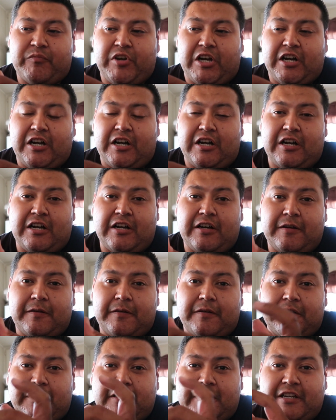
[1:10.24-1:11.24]

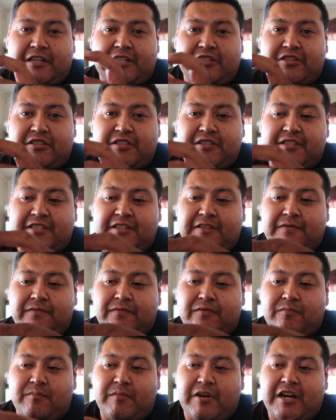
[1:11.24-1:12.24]
As you can see,
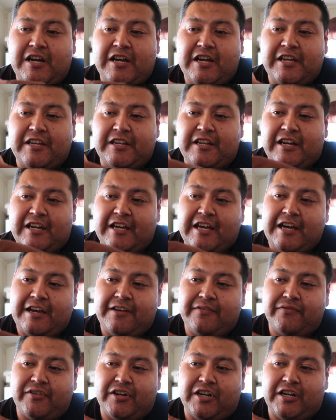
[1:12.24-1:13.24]
for mine, I
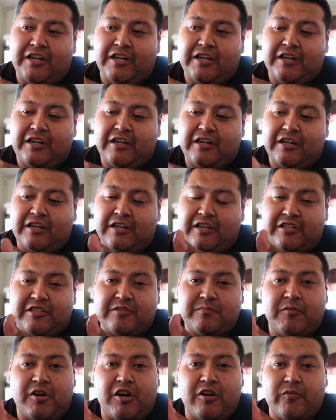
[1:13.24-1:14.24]
have a
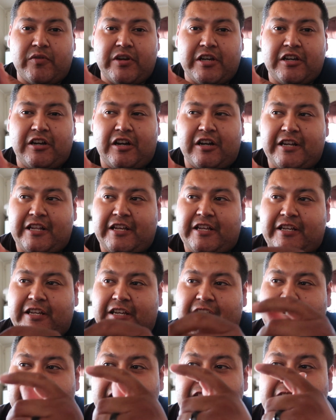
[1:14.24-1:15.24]
small rig on it,
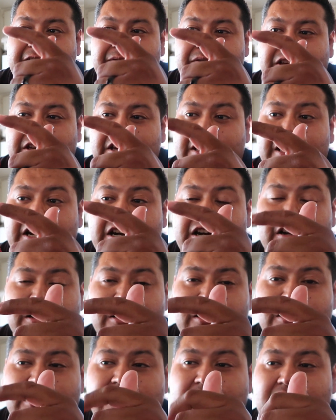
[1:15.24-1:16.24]
and I have a
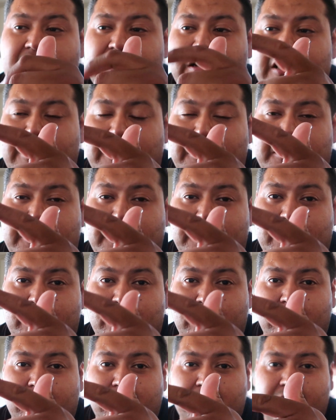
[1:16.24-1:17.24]

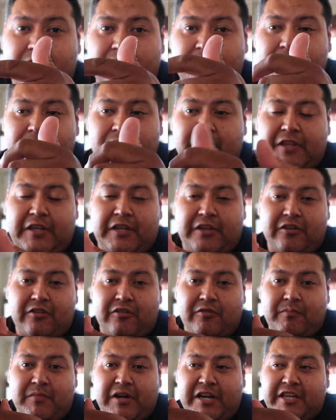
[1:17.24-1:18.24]
Rode
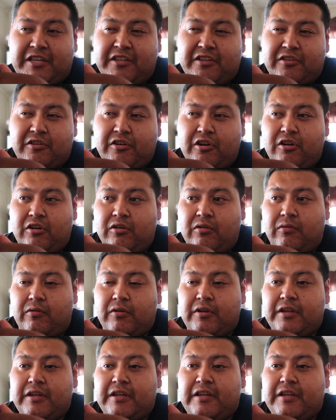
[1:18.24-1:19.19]
Video Mic Go